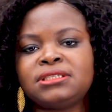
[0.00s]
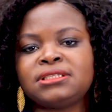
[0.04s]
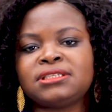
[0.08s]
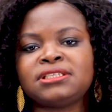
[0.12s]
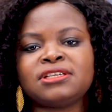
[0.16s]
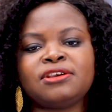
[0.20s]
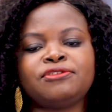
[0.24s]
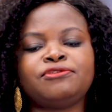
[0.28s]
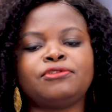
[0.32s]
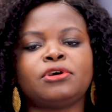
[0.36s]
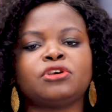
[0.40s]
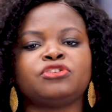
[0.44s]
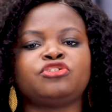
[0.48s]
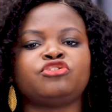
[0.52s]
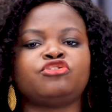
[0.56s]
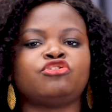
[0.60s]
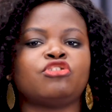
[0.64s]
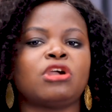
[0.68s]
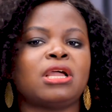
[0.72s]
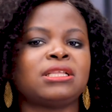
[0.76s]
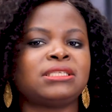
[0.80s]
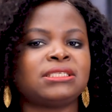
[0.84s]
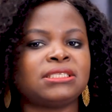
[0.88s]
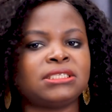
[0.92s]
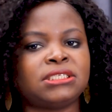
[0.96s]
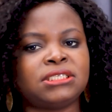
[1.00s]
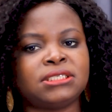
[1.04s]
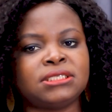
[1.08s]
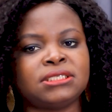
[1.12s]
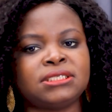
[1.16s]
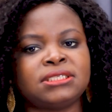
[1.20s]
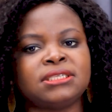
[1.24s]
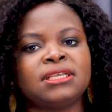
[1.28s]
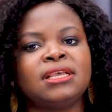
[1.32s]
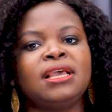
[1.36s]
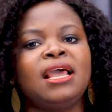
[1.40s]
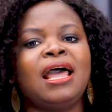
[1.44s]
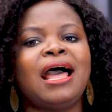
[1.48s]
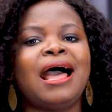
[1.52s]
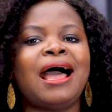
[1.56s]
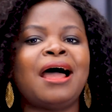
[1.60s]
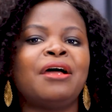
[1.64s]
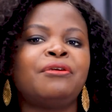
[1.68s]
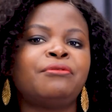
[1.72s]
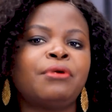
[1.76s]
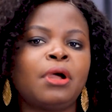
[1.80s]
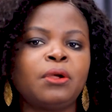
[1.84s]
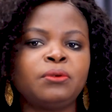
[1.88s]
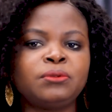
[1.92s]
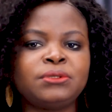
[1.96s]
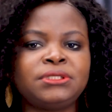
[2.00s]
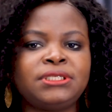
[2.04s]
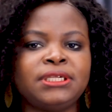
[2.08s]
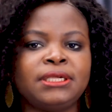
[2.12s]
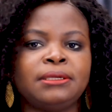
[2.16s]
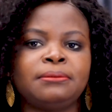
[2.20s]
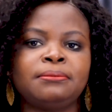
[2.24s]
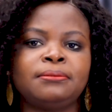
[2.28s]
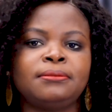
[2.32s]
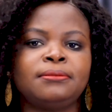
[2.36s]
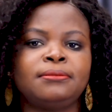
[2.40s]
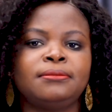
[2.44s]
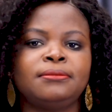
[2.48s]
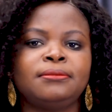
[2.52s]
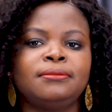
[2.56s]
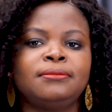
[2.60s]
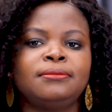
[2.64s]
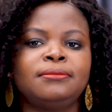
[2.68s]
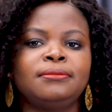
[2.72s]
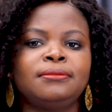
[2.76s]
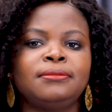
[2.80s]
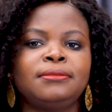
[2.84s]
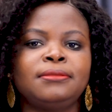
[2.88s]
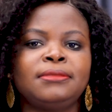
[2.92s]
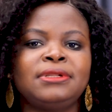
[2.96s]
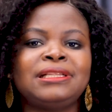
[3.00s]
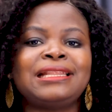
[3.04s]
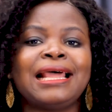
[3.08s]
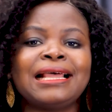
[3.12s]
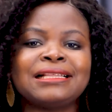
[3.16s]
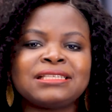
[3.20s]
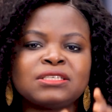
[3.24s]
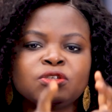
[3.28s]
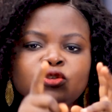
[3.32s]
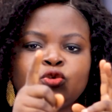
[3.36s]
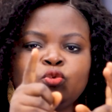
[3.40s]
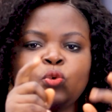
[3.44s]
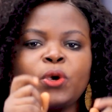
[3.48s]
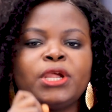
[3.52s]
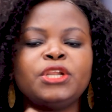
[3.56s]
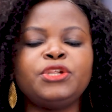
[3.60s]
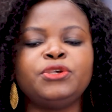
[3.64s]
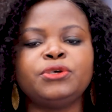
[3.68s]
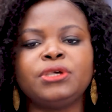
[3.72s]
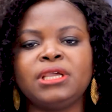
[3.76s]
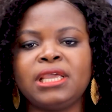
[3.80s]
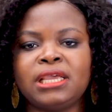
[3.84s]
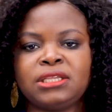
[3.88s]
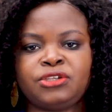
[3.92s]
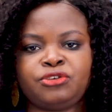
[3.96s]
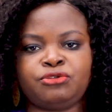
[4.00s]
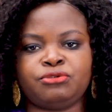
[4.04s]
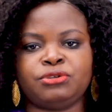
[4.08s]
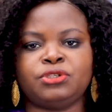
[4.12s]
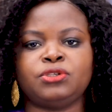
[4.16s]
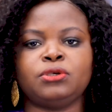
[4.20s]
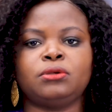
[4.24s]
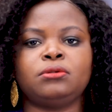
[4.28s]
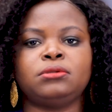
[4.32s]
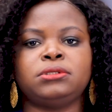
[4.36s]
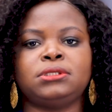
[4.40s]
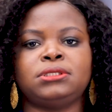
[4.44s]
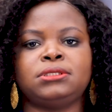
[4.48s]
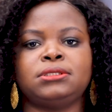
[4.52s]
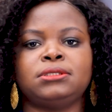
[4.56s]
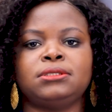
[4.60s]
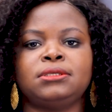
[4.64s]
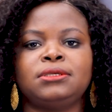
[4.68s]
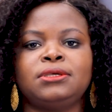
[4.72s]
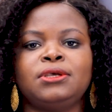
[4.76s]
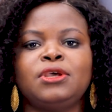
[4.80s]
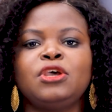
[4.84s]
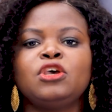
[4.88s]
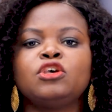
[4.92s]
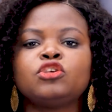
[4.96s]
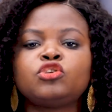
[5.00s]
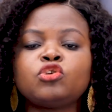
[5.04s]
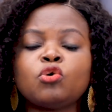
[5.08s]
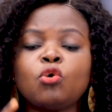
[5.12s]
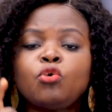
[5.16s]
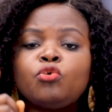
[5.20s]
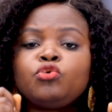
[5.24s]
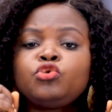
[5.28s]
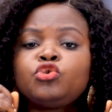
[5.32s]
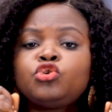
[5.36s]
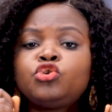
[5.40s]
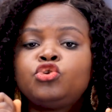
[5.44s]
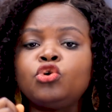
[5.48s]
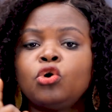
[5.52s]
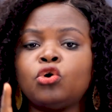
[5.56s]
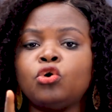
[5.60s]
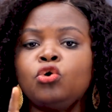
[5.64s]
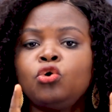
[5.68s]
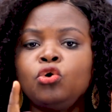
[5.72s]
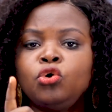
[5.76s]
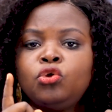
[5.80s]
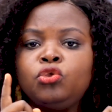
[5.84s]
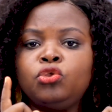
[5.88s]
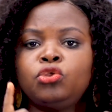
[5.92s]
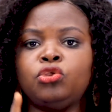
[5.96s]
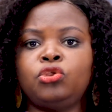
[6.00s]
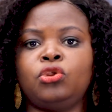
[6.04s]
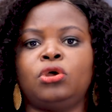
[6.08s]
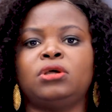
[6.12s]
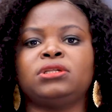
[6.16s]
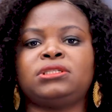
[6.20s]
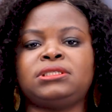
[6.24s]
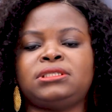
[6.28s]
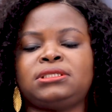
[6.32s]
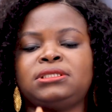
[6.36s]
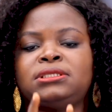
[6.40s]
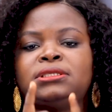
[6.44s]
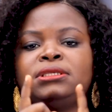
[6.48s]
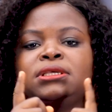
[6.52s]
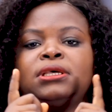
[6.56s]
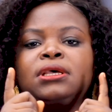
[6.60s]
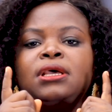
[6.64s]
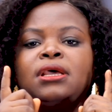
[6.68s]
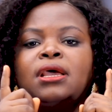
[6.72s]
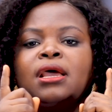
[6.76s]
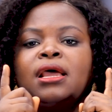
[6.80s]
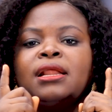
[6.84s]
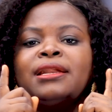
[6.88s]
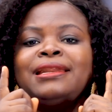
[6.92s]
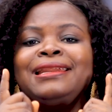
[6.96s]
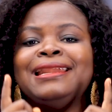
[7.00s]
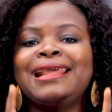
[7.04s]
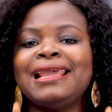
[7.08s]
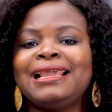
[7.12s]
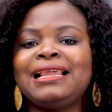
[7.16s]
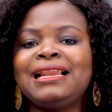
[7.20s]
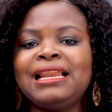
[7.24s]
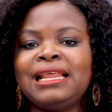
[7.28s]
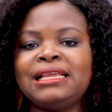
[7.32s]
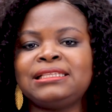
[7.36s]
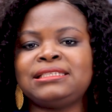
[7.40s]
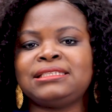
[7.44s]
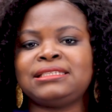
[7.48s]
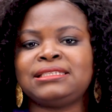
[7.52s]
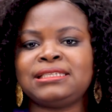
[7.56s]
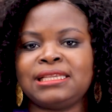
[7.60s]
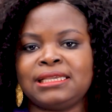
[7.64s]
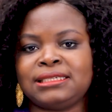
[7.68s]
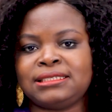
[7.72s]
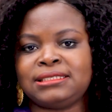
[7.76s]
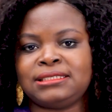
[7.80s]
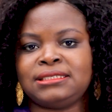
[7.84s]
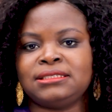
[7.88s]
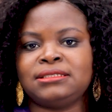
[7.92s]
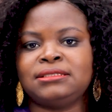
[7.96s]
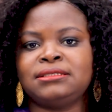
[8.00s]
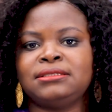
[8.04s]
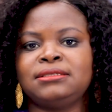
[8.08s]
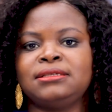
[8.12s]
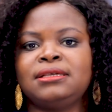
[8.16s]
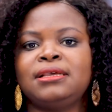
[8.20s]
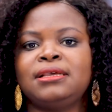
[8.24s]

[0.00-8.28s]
several strategies around them. That is when you get results. So do not neglect testing.